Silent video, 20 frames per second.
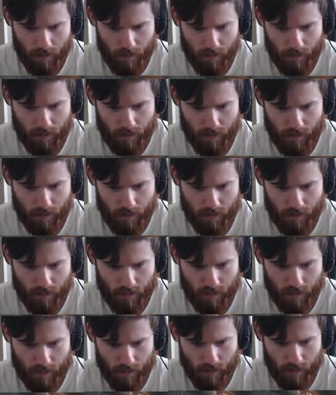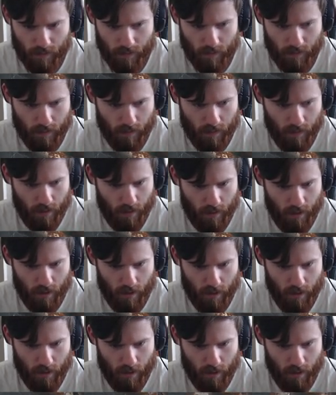
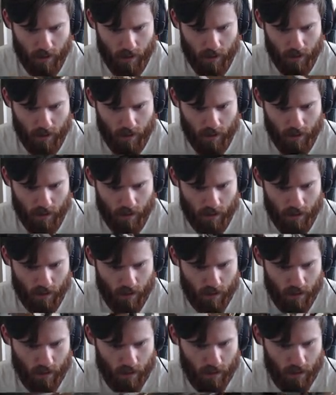(no one is talking)